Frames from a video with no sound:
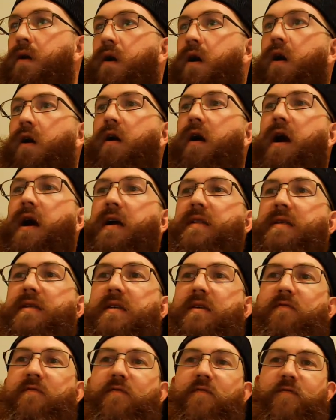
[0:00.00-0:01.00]
All
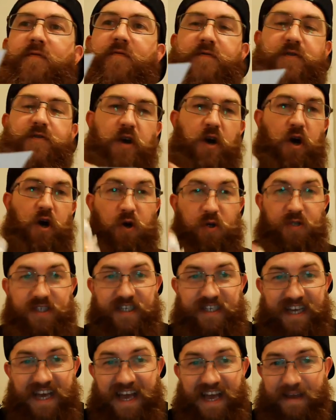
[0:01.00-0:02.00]
right. So
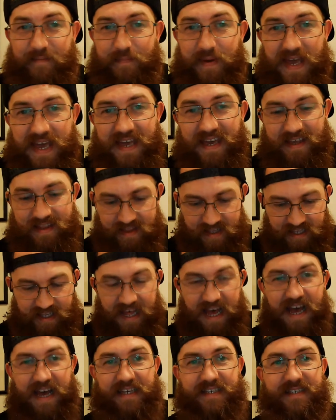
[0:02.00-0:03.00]
today being the
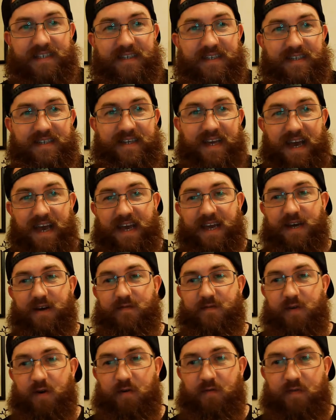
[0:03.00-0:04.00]
last day
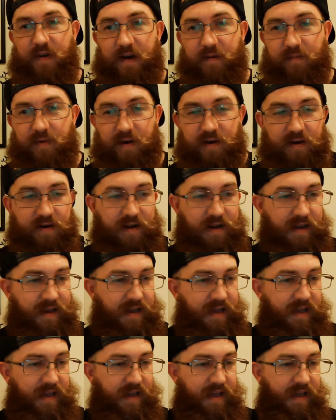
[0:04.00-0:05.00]
of November,
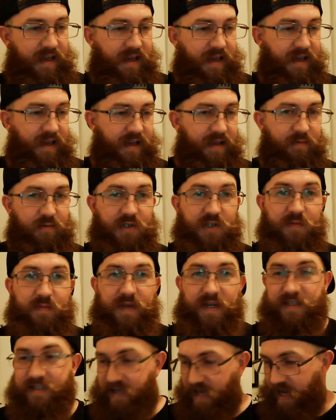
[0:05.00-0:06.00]
and which
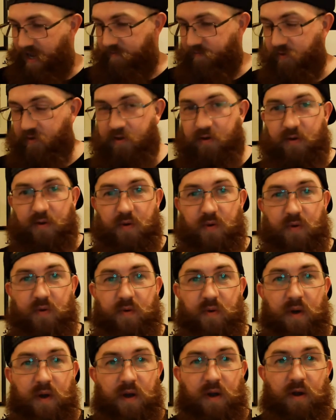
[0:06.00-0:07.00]
means I have
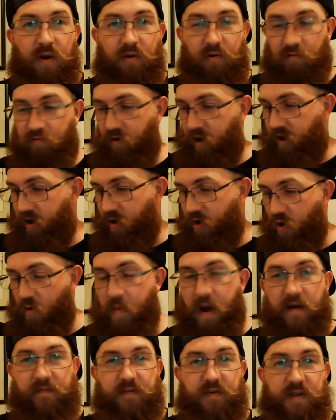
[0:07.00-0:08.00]
to run
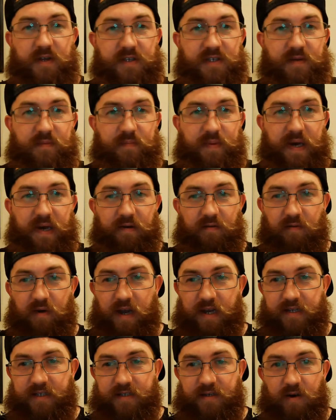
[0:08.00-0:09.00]
home after this and pay
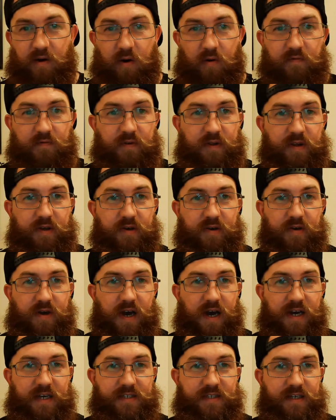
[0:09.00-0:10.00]
rent. Hopefully you
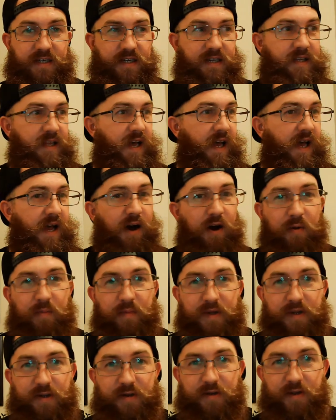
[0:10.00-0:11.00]
guys can
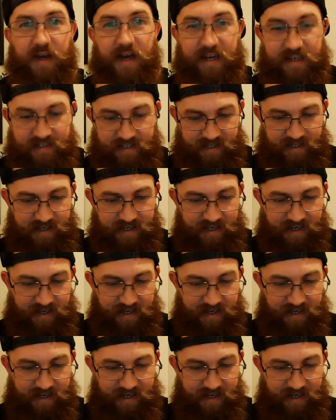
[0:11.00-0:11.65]
help me do that.